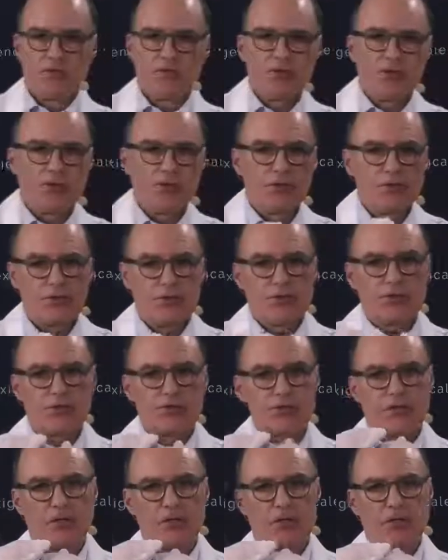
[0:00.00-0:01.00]
not
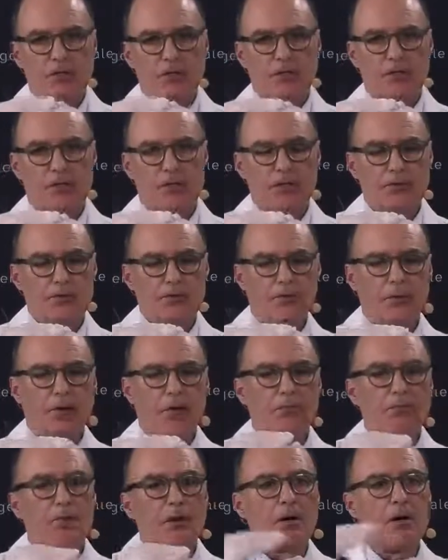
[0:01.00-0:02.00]
just a
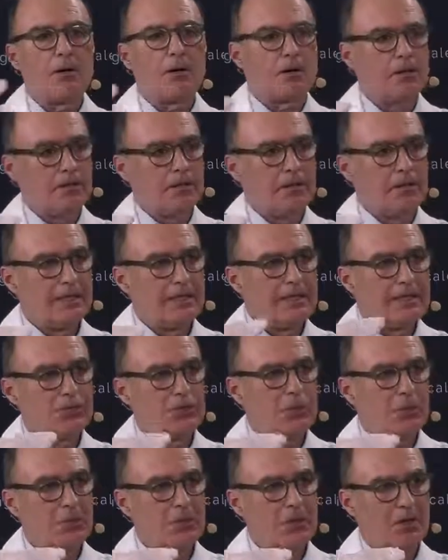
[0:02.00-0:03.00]
mark, a
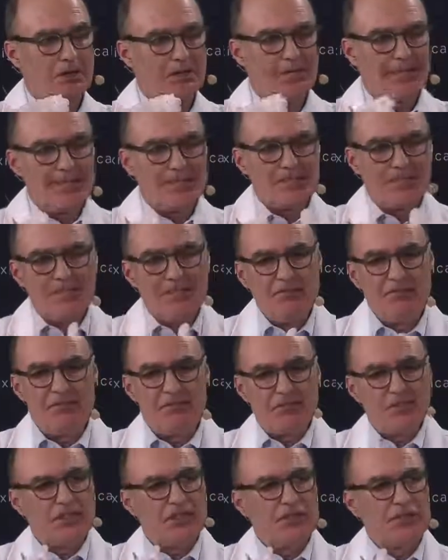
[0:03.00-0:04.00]
natural mark. It's an
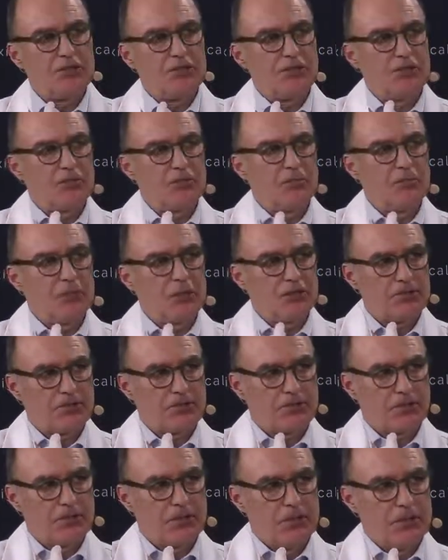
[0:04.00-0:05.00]
invagination of the
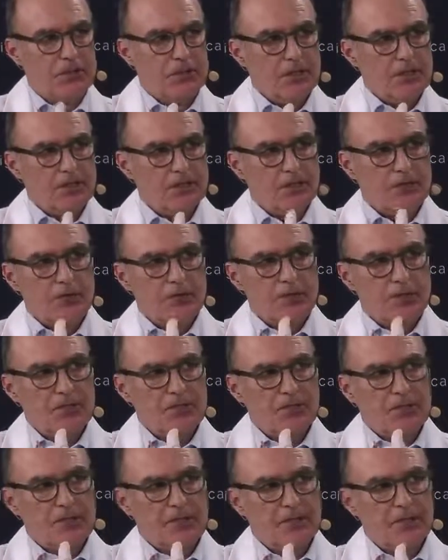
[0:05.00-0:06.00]
muscle. So there
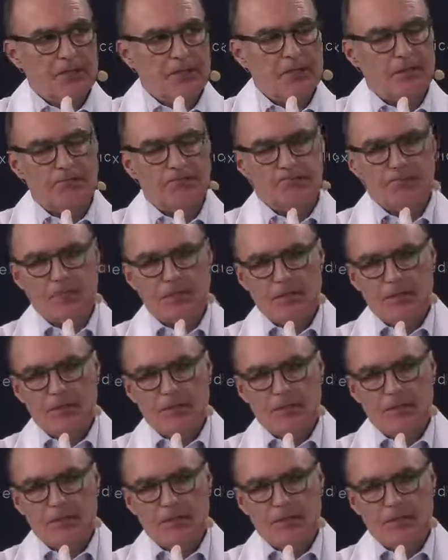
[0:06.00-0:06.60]
is like a